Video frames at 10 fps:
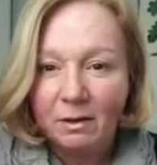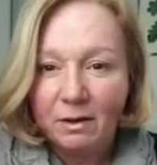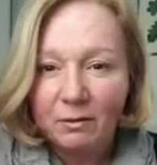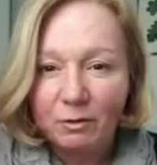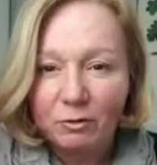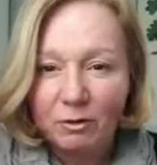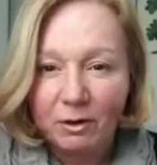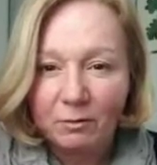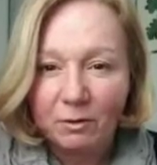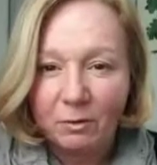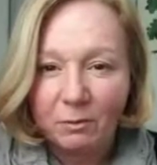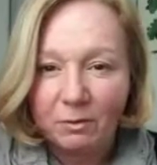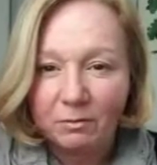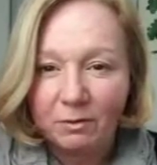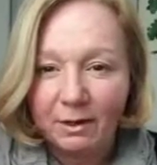Half square triangles along with the
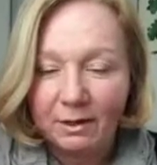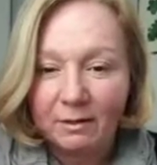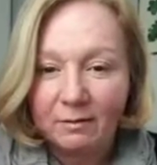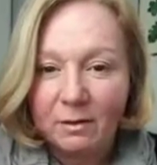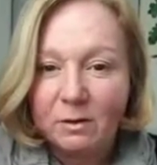flying geese.